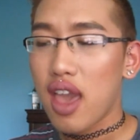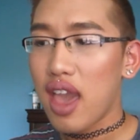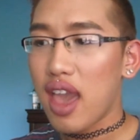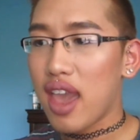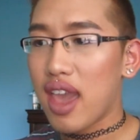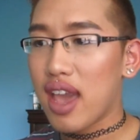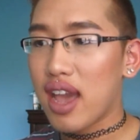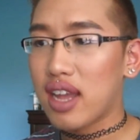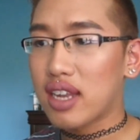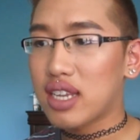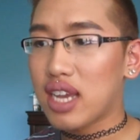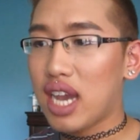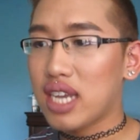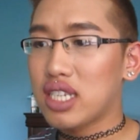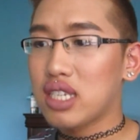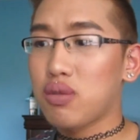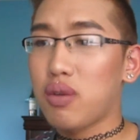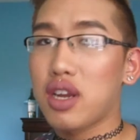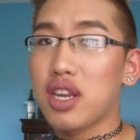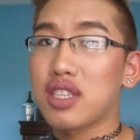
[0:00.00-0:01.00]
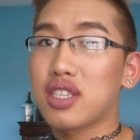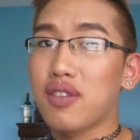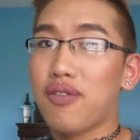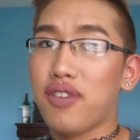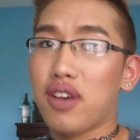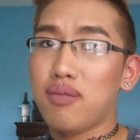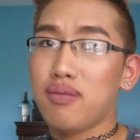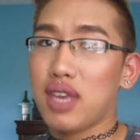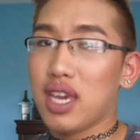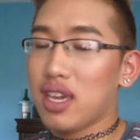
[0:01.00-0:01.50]
and I just wanted to
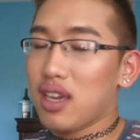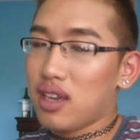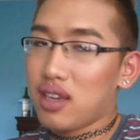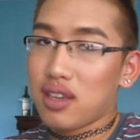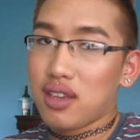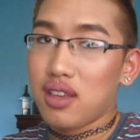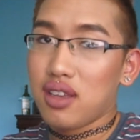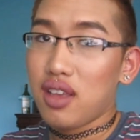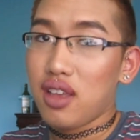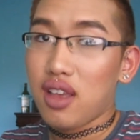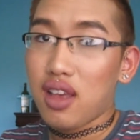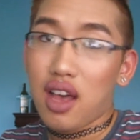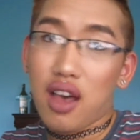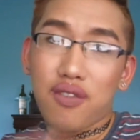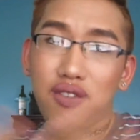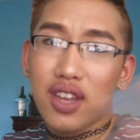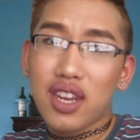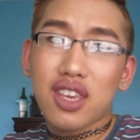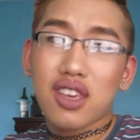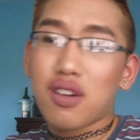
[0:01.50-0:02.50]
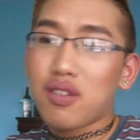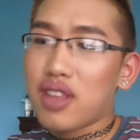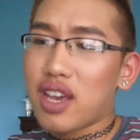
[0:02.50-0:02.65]
film like a video.